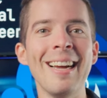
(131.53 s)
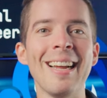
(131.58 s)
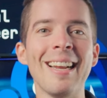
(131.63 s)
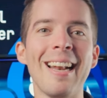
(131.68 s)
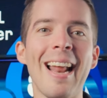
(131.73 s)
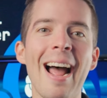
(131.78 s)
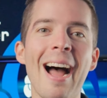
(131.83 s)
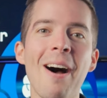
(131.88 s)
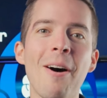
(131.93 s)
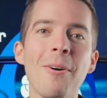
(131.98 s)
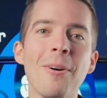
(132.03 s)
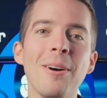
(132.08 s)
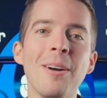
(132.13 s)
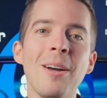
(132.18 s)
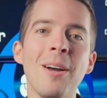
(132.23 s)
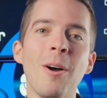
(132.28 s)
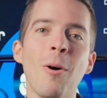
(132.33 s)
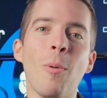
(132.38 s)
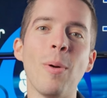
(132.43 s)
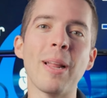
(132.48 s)
Now,
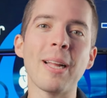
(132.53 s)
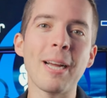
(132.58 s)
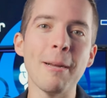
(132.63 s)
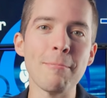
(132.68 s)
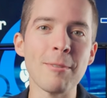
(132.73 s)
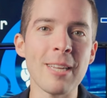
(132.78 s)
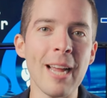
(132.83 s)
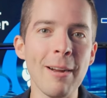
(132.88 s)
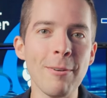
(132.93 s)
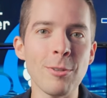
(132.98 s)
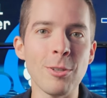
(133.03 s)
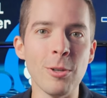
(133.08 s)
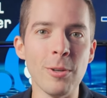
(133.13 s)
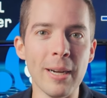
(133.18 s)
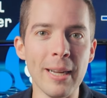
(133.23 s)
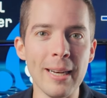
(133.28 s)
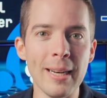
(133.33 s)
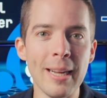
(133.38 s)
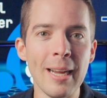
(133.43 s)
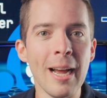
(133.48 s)
when it comes down to
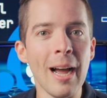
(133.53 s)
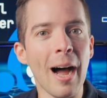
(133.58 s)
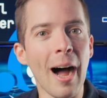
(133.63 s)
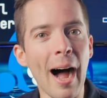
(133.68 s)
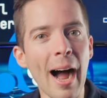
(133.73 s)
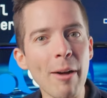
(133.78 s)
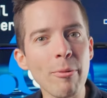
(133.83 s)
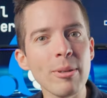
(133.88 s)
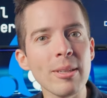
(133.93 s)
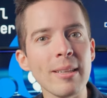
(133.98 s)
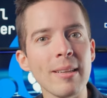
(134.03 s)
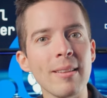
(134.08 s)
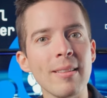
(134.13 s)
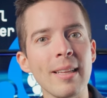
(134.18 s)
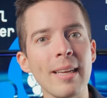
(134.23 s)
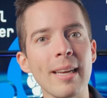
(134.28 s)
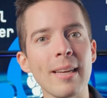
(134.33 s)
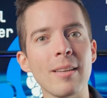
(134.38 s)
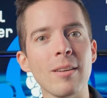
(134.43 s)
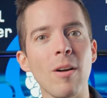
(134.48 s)
it, I really
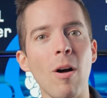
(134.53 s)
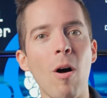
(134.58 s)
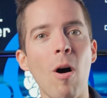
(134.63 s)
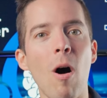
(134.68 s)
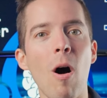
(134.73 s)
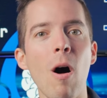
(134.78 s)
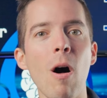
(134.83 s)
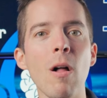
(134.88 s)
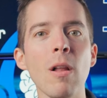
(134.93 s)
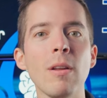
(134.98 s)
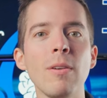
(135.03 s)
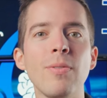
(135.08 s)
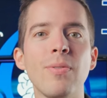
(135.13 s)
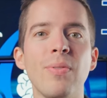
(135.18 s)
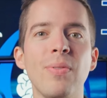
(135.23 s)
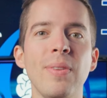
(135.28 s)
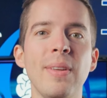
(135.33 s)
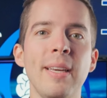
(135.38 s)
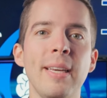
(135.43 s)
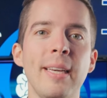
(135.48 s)
think all of
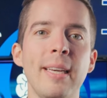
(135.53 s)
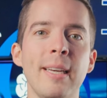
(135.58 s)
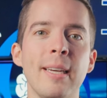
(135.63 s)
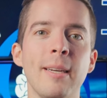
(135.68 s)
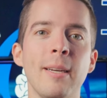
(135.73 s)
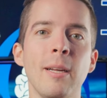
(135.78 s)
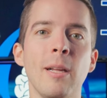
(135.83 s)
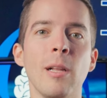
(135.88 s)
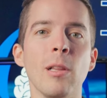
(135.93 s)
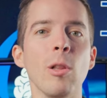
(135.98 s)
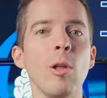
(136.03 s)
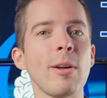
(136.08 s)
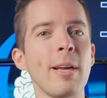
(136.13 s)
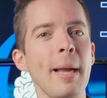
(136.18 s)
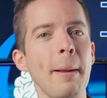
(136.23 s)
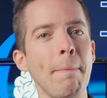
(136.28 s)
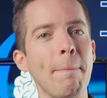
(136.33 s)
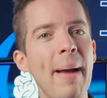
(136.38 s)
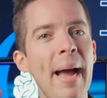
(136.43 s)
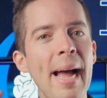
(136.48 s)
the
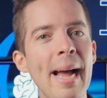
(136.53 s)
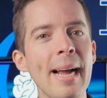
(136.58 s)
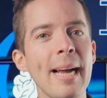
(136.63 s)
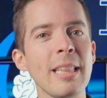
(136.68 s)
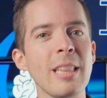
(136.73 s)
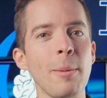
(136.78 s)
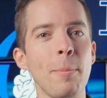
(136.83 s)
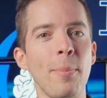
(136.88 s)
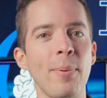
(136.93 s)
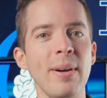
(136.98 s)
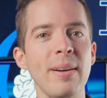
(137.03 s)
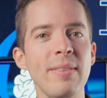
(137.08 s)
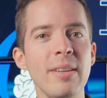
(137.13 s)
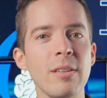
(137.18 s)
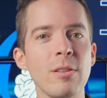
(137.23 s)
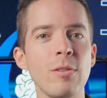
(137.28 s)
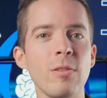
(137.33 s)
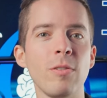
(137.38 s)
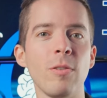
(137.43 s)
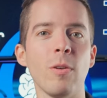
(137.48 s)
looking back at the
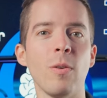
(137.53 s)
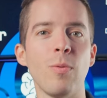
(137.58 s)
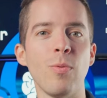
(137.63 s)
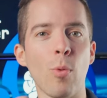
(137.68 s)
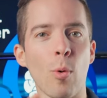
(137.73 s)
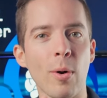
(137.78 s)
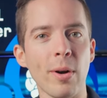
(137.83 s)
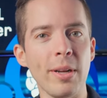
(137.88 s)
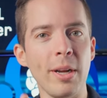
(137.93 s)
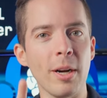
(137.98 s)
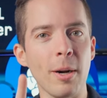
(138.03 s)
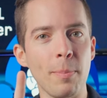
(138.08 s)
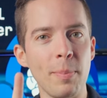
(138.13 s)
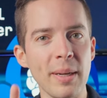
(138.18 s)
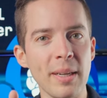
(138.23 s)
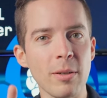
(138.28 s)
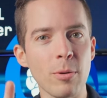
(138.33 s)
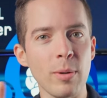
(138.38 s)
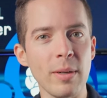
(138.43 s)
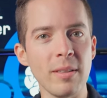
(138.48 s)
previous four-year
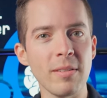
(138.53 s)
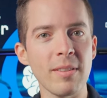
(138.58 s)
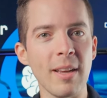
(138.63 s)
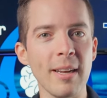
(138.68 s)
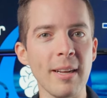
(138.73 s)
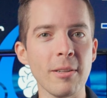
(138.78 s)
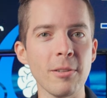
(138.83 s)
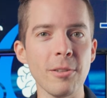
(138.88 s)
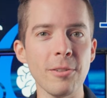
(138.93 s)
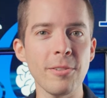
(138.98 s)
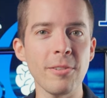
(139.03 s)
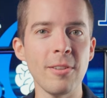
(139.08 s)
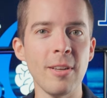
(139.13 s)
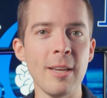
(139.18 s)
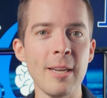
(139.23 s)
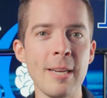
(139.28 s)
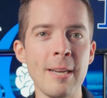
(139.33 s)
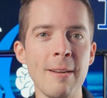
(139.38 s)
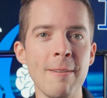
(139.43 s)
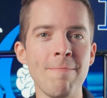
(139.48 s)
Bitcoin cycles,
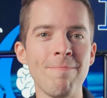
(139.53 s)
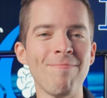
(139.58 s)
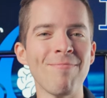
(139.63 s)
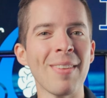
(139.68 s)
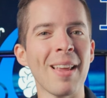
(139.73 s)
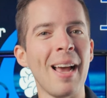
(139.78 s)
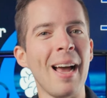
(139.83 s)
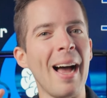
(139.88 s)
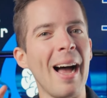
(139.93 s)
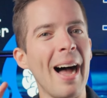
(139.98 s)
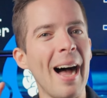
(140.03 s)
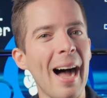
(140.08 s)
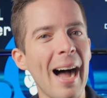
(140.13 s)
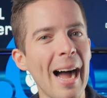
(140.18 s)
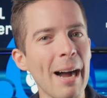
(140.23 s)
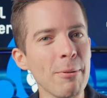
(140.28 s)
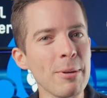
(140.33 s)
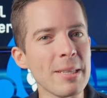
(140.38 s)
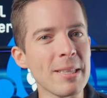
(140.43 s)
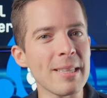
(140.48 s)

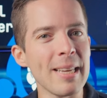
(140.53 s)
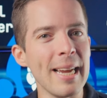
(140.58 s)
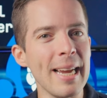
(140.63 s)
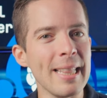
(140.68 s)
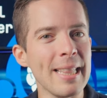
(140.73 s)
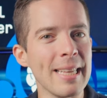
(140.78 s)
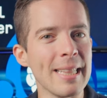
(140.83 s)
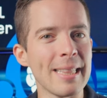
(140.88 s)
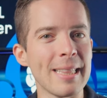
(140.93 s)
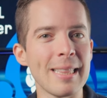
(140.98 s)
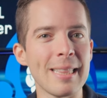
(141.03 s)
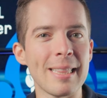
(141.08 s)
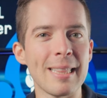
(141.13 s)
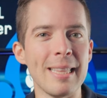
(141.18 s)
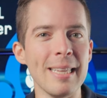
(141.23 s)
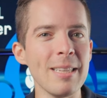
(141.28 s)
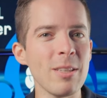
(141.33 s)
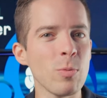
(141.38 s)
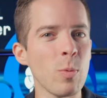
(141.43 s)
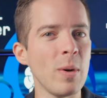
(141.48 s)
I would say that
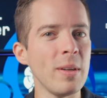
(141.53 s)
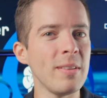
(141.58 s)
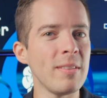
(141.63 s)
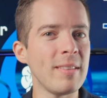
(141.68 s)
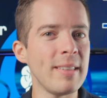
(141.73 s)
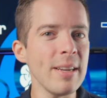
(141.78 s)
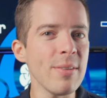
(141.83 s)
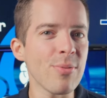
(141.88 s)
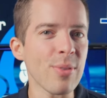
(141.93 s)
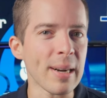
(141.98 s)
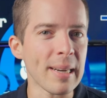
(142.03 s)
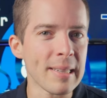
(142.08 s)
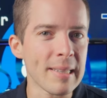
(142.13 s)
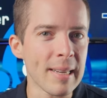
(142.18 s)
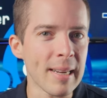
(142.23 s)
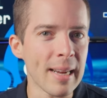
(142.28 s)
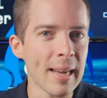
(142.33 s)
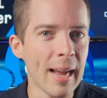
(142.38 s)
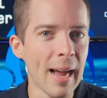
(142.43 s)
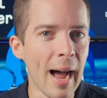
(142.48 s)
this one's
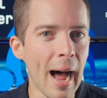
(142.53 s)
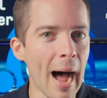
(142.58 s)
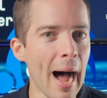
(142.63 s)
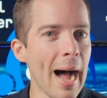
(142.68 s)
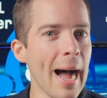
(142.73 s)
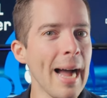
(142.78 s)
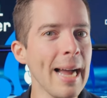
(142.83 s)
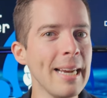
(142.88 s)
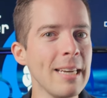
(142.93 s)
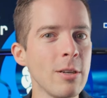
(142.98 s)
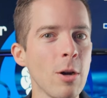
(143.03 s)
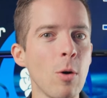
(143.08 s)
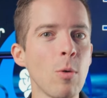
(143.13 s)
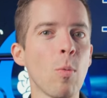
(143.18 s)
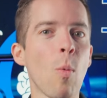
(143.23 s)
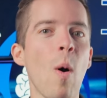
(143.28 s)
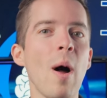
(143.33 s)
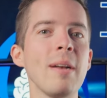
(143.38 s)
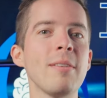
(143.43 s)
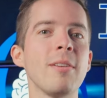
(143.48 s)
different. I don't
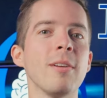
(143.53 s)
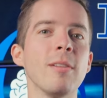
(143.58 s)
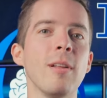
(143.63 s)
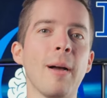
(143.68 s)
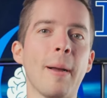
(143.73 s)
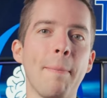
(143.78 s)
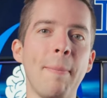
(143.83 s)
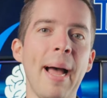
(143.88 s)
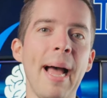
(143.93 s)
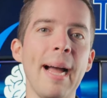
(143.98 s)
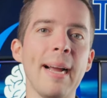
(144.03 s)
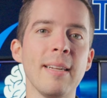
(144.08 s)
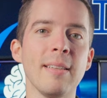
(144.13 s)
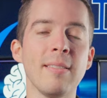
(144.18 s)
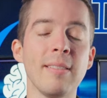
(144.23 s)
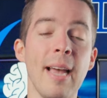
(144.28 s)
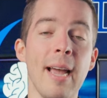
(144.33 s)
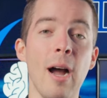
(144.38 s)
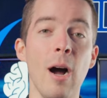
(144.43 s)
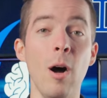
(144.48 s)
want to look back and
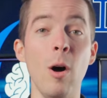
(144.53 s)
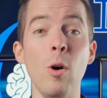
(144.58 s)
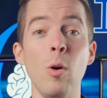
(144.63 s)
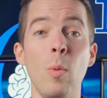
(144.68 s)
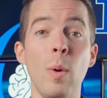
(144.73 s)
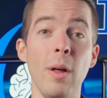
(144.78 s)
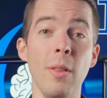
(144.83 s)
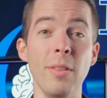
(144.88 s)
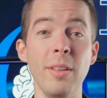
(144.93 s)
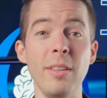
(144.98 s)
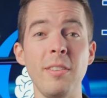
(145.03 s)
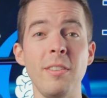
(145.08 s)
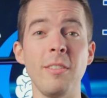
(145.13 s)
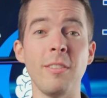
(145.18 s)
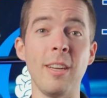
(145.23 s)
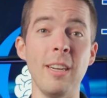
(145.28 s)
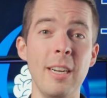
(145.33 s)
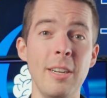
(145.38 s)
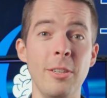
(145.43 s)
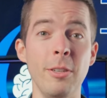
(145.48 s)
say, oh, well, this is
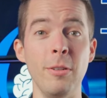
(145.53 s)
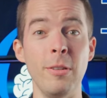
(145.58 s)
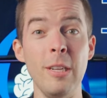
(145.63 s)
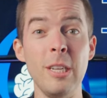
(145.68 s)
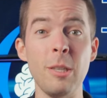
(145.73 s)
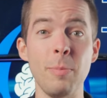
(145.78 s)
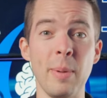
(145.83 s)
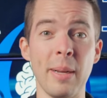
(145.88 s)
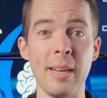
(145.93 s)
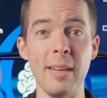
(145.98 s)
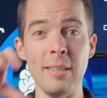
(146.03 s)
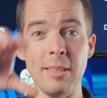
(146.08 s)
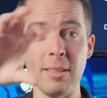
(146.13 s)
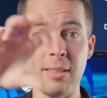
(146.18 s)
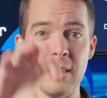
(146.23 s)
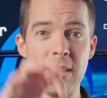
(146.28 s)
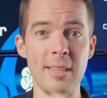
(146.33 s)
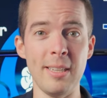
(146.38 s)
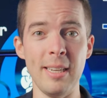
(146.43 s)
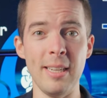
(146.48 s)
going to do this because
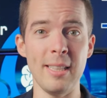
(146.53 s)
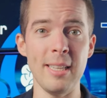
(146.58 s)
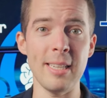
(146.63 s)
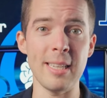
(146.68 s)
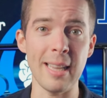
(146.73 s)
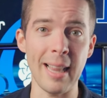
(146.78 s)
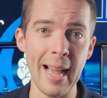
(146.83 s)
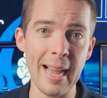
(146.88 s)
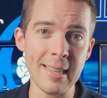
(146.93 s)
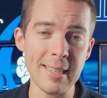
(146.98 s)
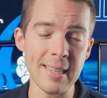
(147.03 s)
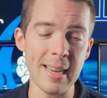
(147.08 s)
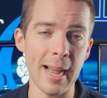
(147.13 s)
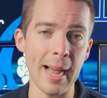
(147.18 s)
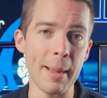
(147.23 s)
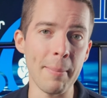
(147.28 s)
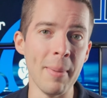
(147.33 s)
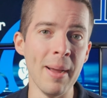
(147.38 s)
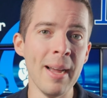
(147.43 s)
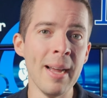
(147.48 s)
this did this last
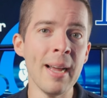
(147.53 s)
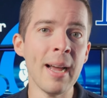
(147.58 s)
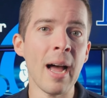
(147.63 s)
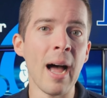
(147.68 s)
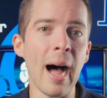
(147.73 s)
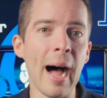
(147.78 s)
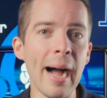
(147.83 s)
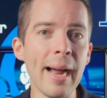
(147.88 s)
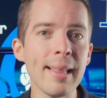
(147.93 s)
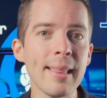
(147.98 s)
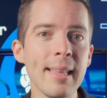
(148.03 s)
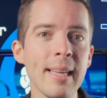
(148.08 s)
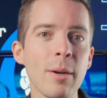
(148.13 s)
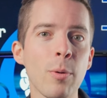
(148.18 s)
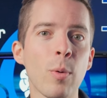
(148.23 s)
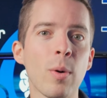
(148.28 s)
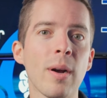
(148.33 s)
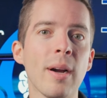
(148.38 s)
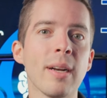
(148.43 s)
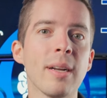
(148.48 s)
time. I think
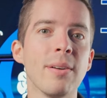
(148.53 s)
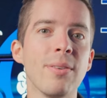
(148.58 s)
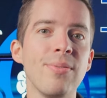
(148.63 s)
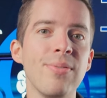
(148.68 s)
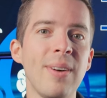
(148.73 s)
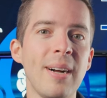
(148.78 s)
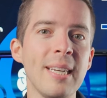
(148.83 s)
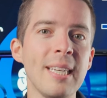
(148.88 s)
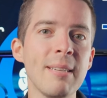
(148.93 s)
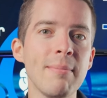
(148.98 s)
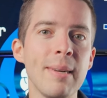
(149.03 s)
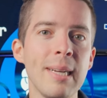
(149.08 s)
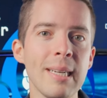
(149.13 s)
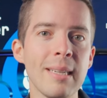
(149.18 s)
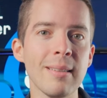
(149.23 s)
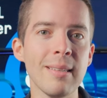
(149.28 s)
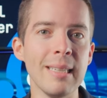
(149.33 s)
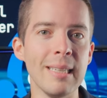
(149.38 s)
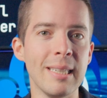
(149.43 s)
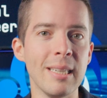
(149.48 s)
we're at a
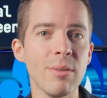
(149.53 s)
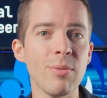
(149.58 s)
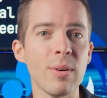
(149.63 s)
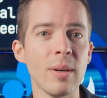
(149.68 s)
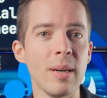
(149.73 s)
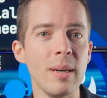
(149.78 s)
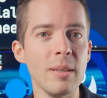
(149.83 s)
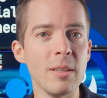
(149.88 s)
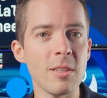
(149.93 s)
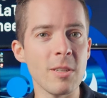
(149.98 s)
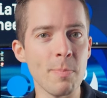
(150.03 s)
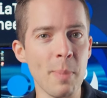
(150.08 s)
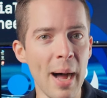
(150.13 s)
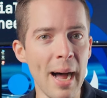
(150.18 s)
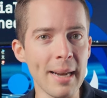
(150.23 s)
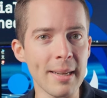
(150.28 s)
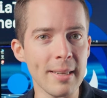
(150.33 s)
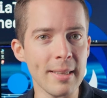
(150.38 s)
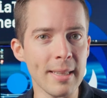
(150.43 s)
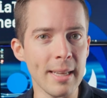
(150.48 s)
fundamentally different
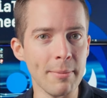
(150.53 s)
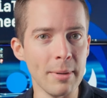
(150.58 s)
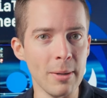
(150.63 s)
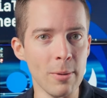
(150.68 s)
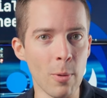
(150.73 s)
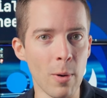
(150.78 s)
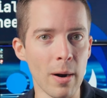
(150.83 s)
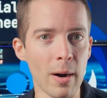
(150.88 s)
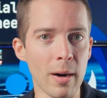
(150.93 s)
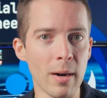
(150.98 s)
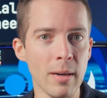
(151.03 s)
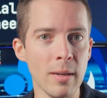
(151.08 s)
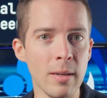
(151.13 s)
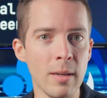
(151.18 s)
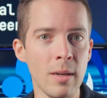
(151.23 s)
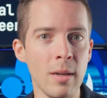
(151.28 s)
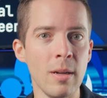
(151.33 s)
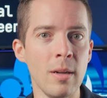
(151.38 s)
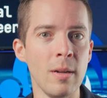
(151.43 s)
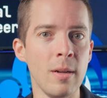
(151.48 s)
spot than we were
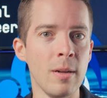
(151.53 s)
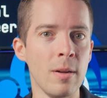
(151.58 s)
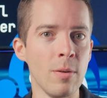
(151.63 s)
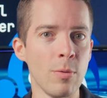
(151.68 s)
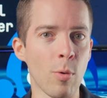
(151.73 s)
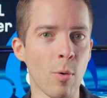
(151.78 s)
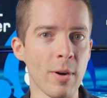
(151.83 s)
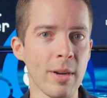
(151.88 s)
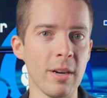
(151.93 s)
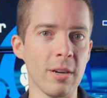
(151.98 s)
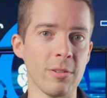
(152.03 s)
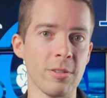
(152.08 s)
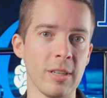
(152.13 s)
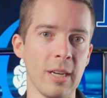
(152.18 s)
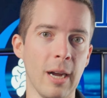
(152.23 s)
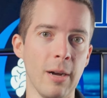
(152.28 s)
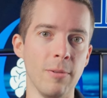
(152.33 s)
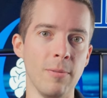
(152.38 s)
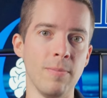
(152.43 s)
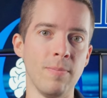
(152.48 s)
4 years
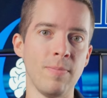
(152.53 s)
ago.